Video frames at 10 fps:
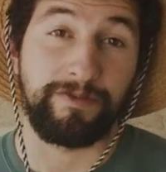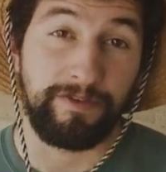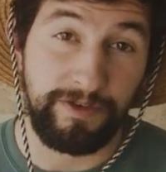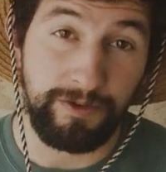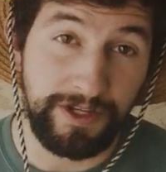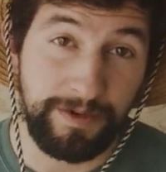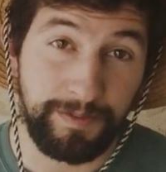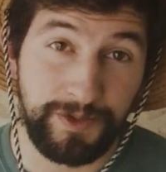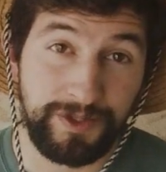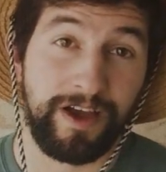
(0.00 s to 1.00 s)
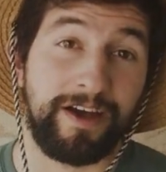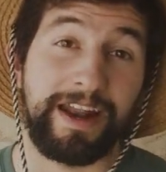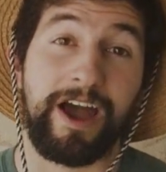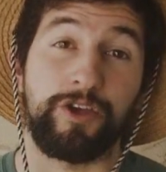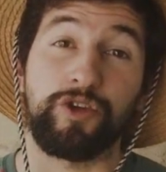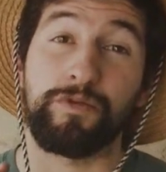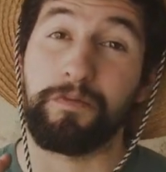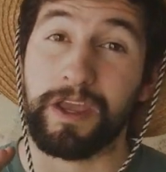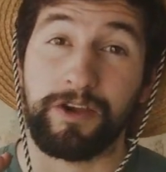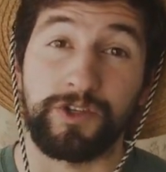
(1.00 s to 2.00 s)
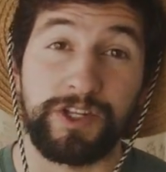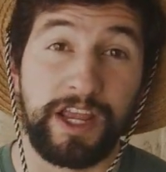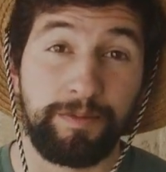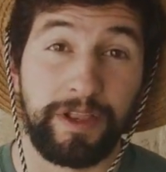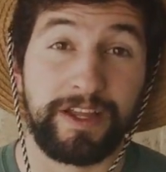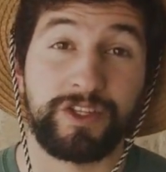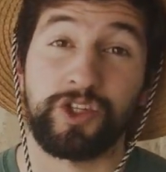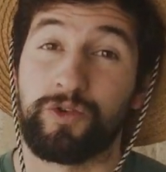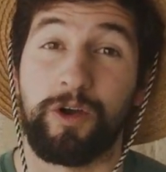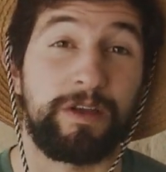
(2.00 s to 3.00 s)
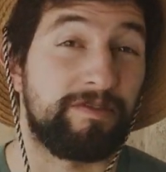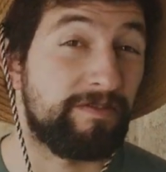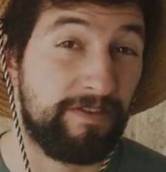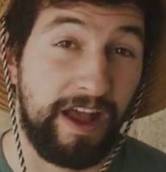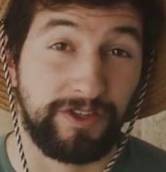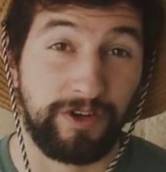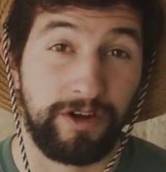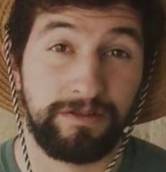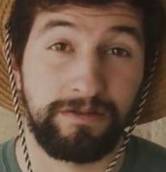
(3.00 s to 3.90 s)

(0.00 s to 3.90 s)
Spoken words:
have a few tips on how you can make your snake plants grow even faster.